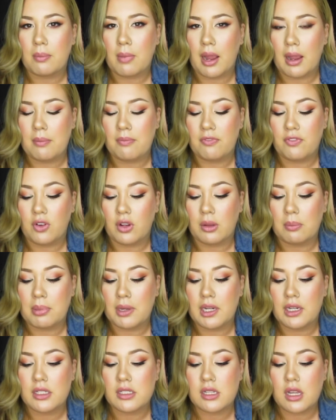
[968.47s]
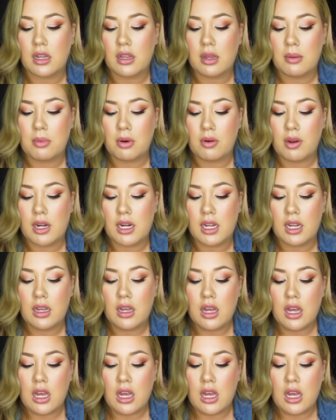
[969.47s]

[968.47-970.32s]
my full opinions on them already.